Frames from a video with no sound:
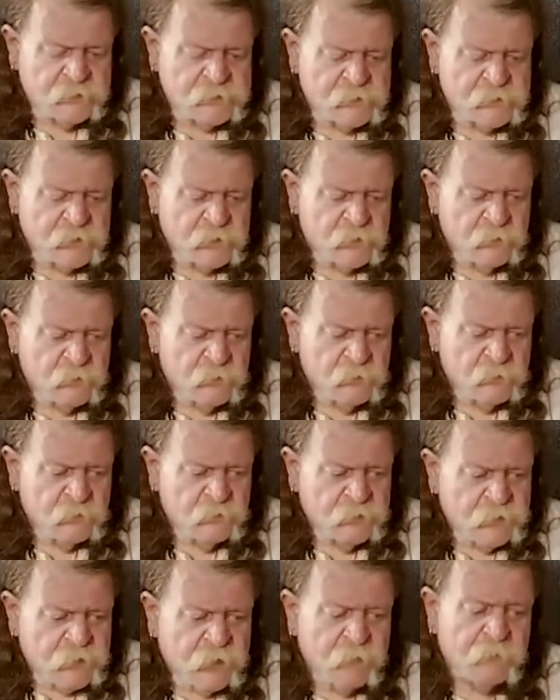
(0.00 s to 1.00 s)
so
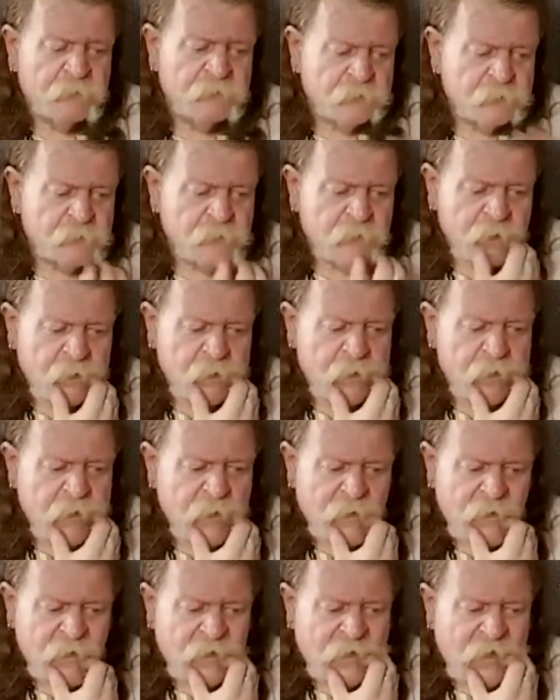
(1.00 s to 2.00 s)
yeah
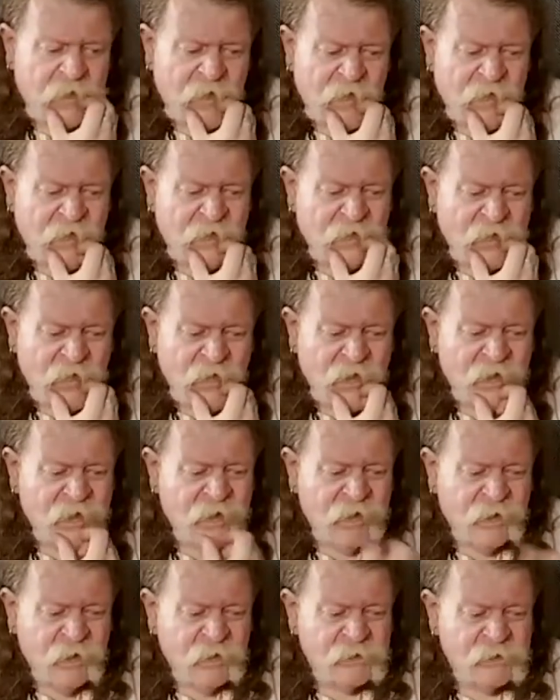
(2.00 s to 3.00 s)
uh,
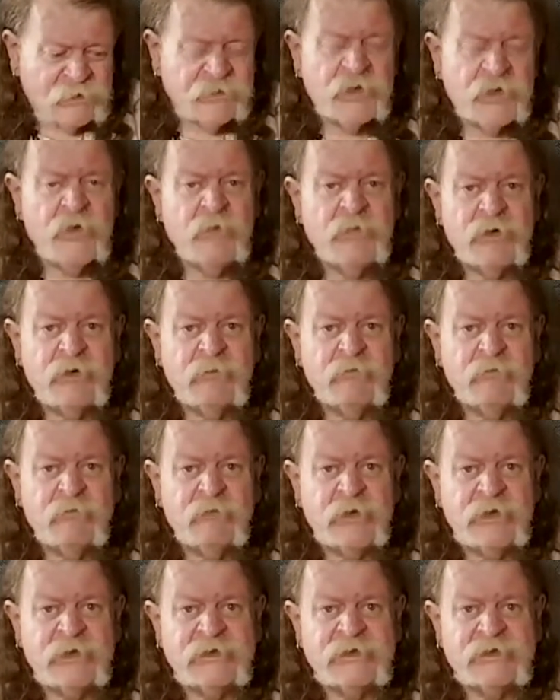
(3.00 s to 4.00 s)
a turbulent
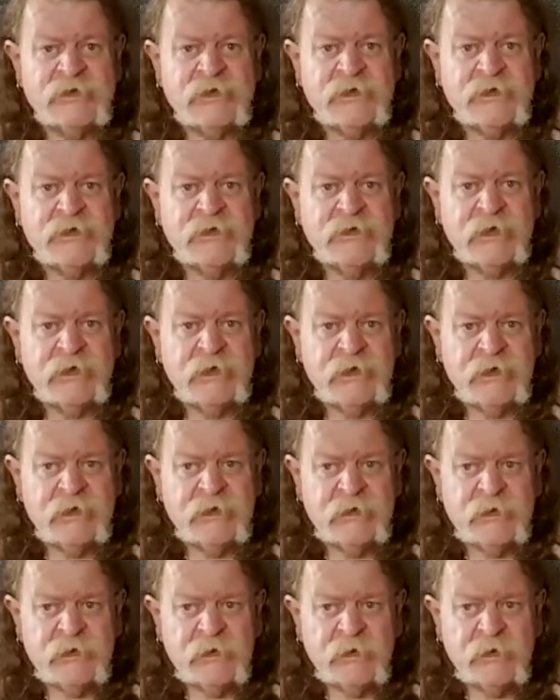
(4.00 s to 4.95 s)
place indeed